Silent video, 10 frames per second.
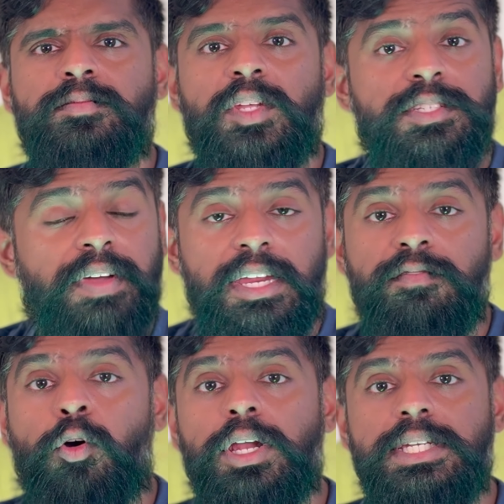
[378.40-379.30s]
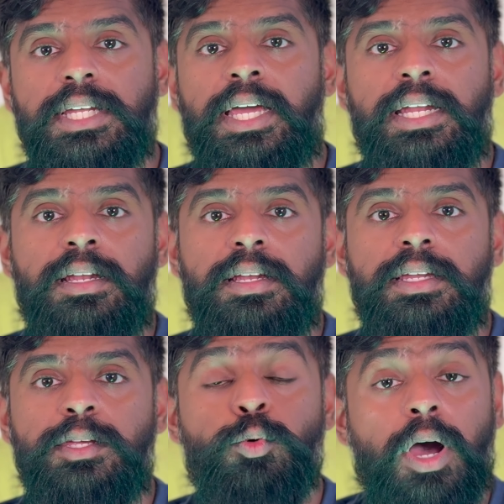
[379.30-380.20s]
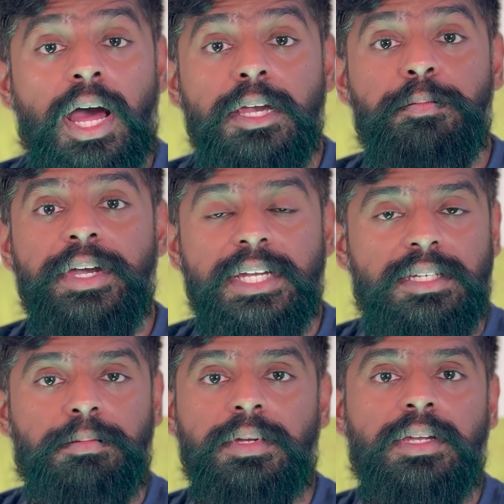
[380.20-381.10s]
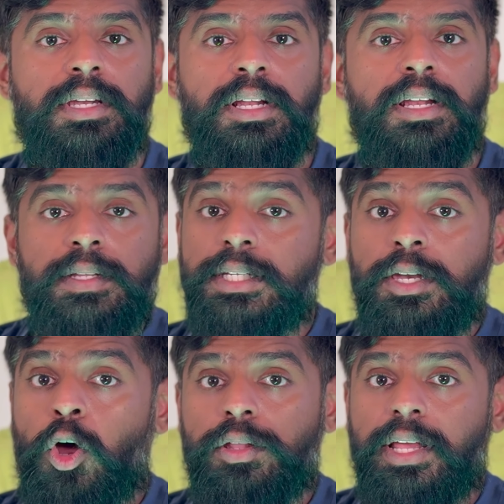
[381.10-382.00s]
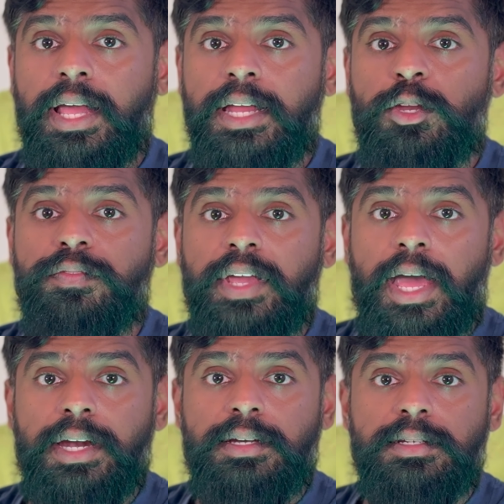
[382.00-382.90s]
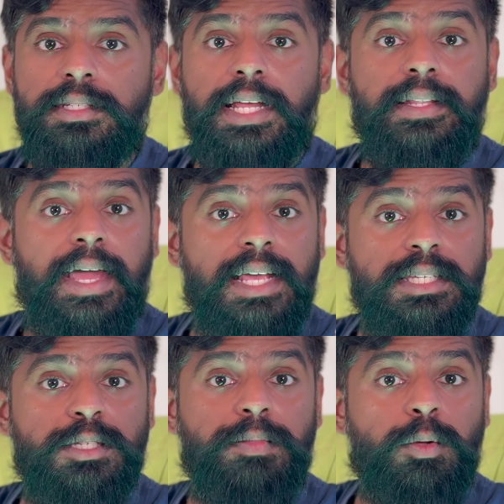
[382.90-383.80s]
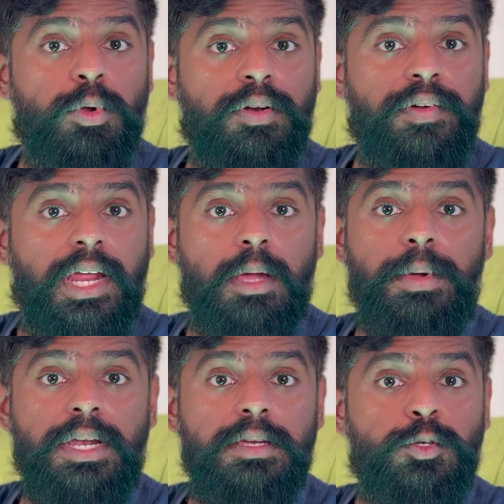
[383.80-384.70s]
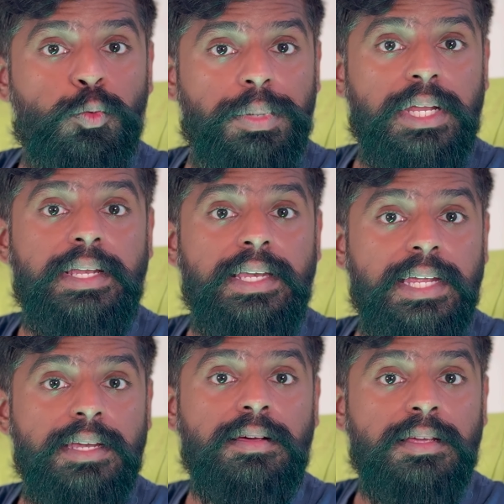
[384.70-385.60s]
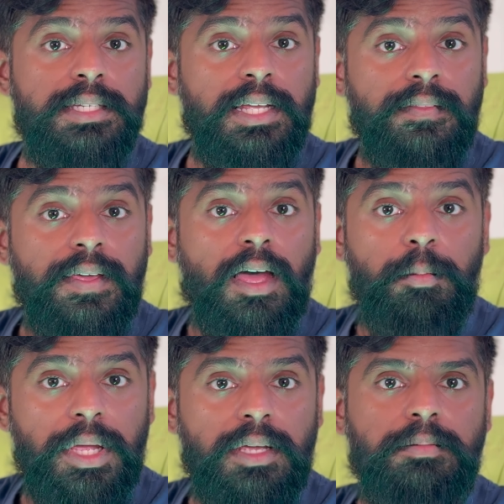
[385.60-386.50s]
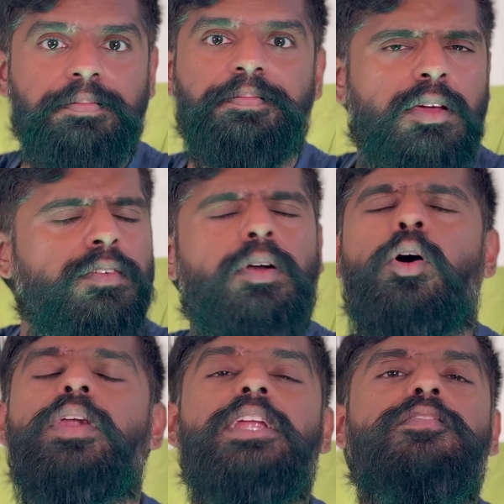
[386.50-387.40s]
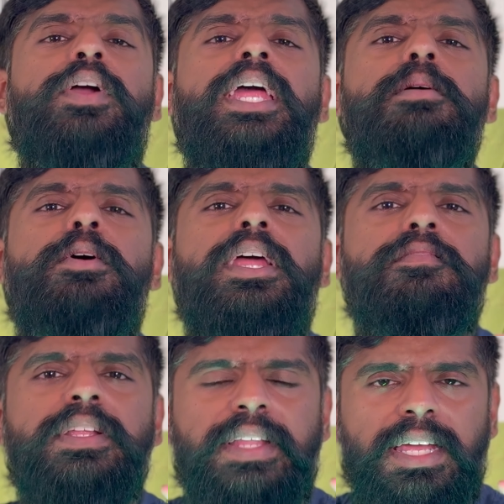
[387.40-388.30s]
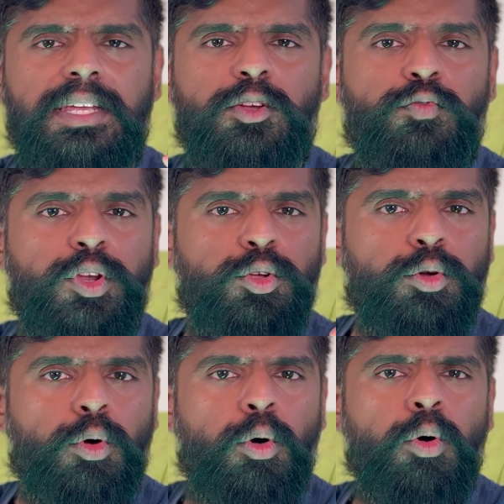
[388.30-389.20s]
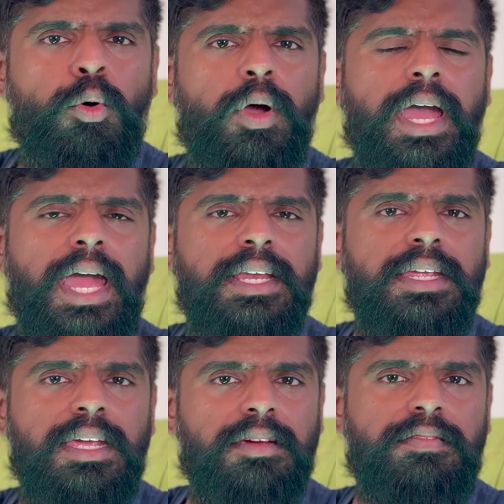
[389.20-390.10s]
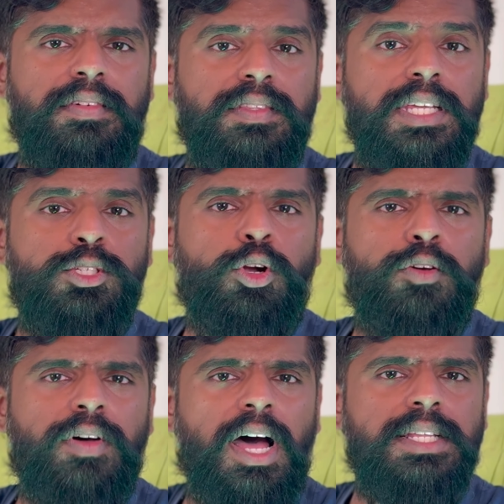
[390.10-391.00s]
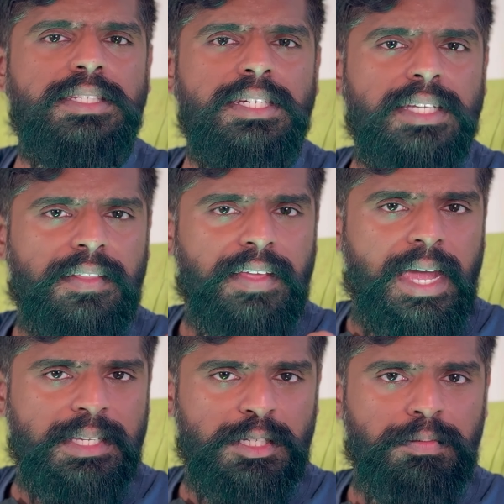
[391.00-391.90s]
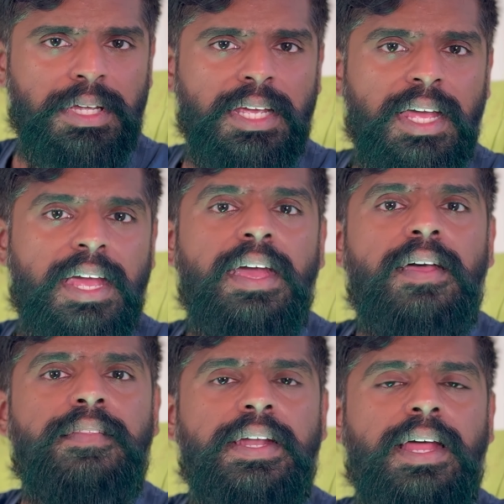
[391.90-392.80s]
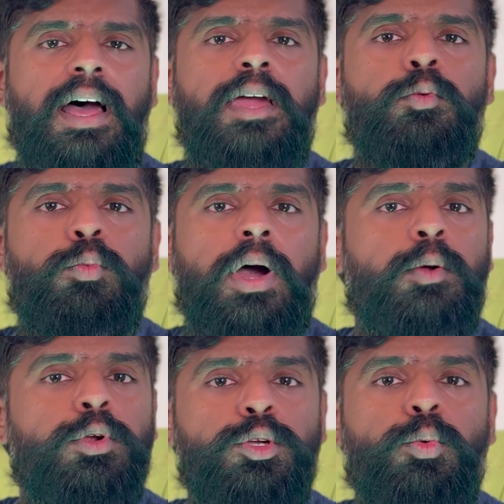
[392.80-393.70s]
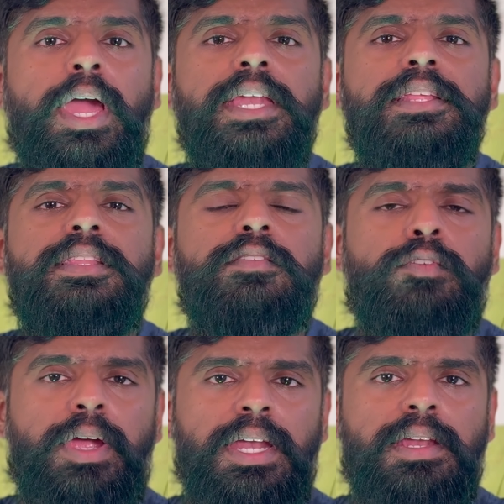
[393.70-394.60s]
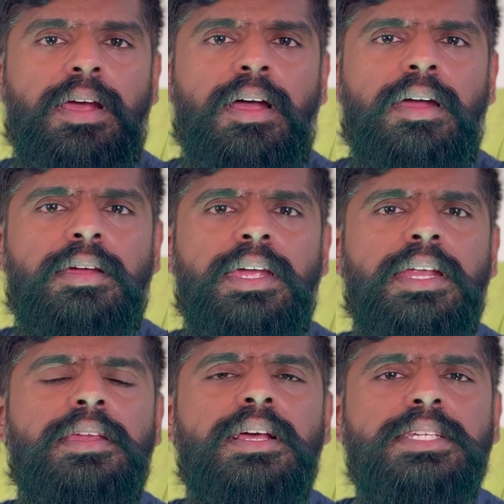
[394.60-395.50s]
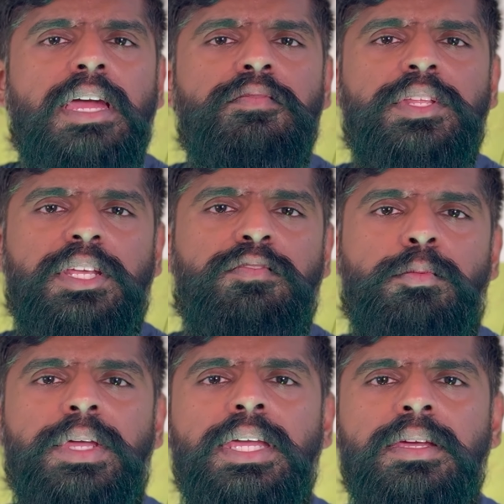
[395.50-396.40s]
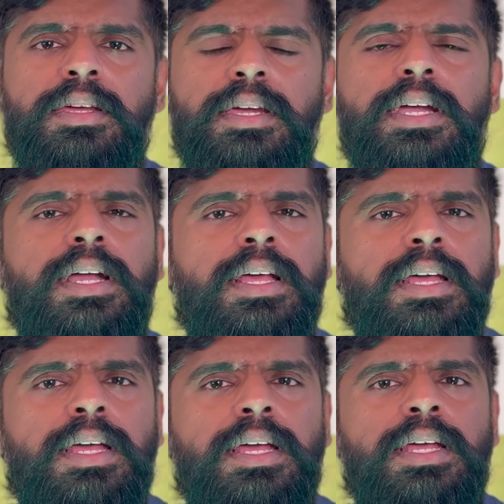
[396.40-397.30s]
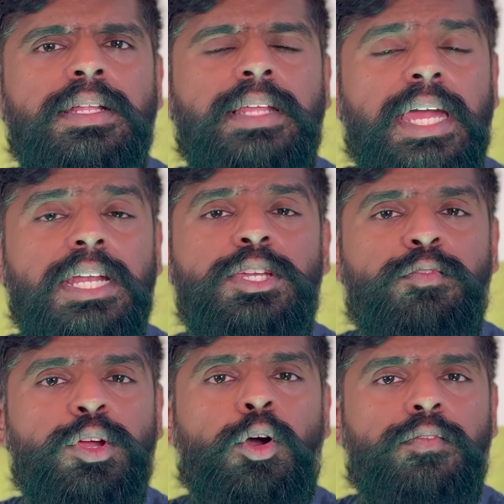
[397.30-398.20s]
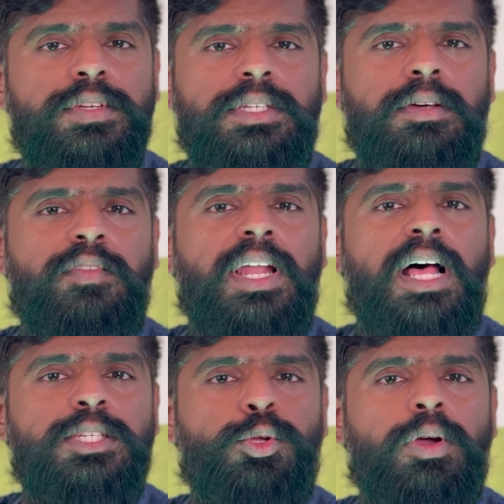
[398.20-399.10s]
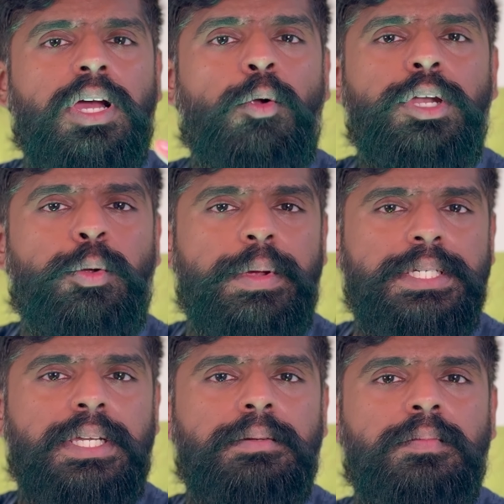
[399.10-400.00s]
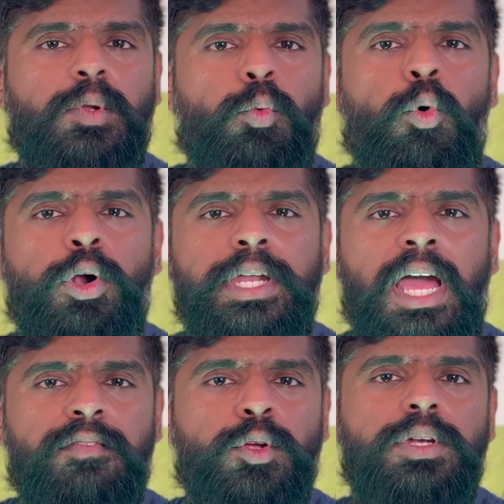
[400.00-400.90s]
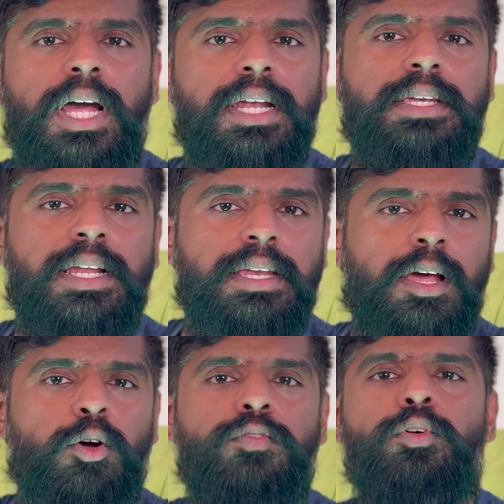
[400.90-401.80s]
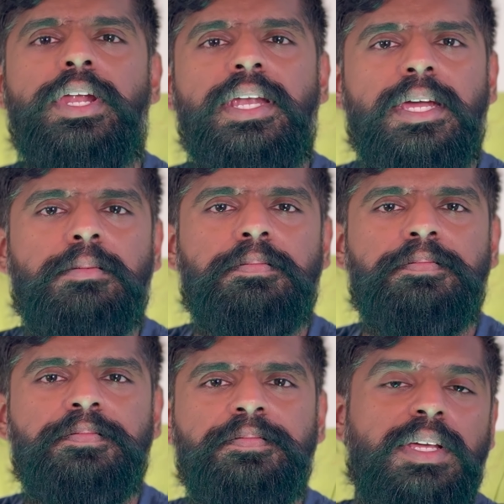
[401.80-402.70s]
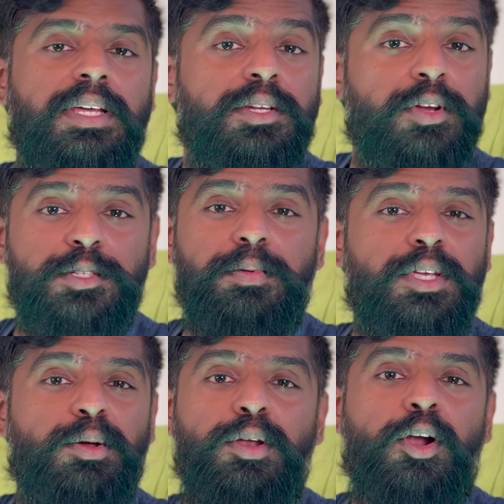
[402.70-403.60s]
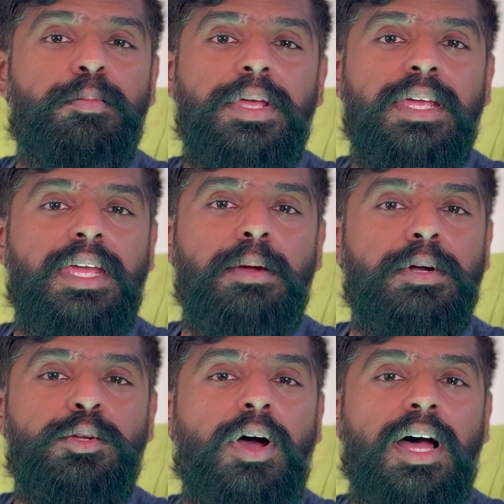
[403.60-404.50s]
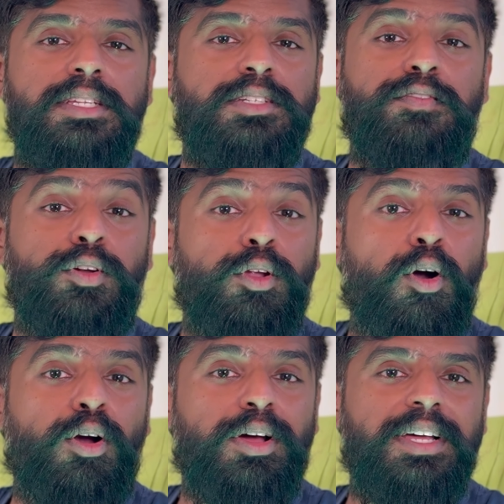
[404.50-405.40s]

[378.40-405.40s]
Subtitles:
It's very volatile. You are unpredictable. These are not the kind of characters that the SSB will recommend to be leaders in the army. Alright, forget about everything. When you go and give these sort of answers at the SSB, that I will do anything for India, India is everything for me, the interviewing officer will ask you a counter question. What have you done till now for India? Trust me, you will not be able to answer for long.